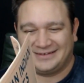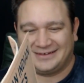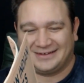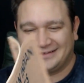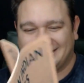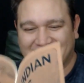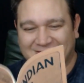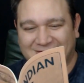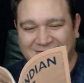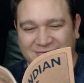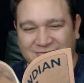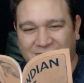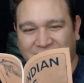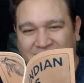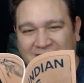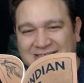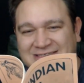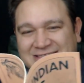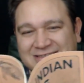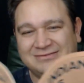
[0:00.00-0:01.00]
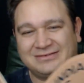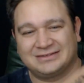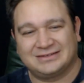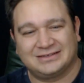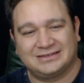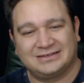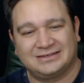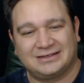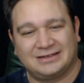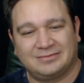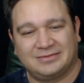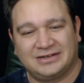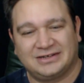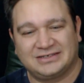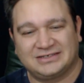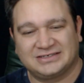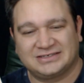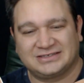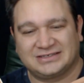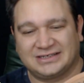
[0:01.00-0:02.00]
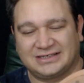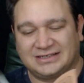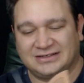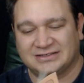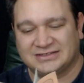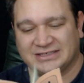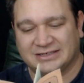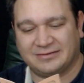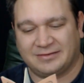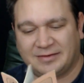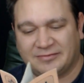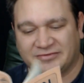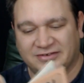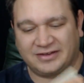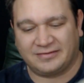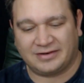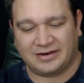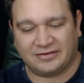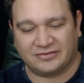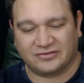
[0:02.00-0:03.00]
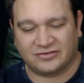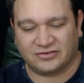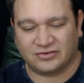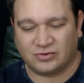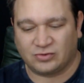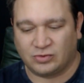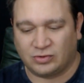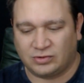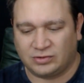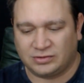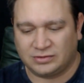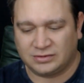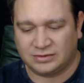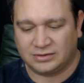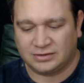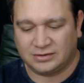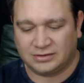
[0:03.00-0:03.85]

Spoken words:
nothing too crazy with it. I mean, it's just like it looks like when it was given out in school.